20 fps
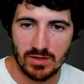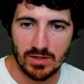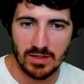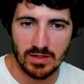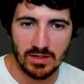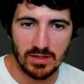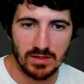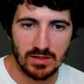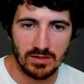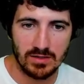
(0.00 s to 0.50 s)

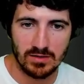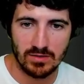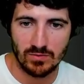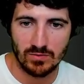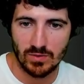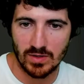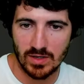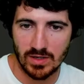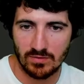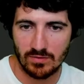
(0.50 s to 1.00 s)
and
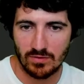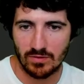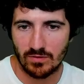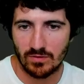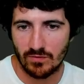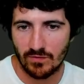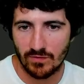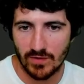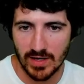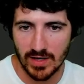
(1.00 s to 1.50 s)
we have the
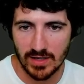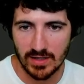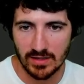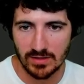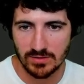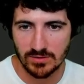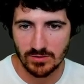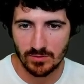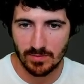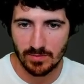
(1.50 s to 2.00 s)

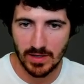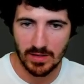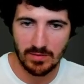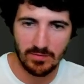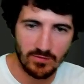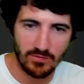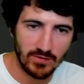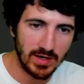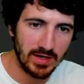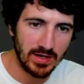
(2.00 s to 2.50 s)
file, so
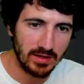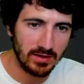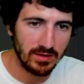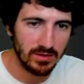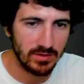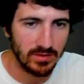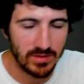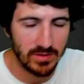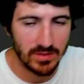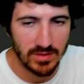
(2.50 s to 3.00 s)
pipe
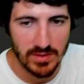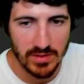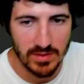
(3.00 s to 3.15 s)
file.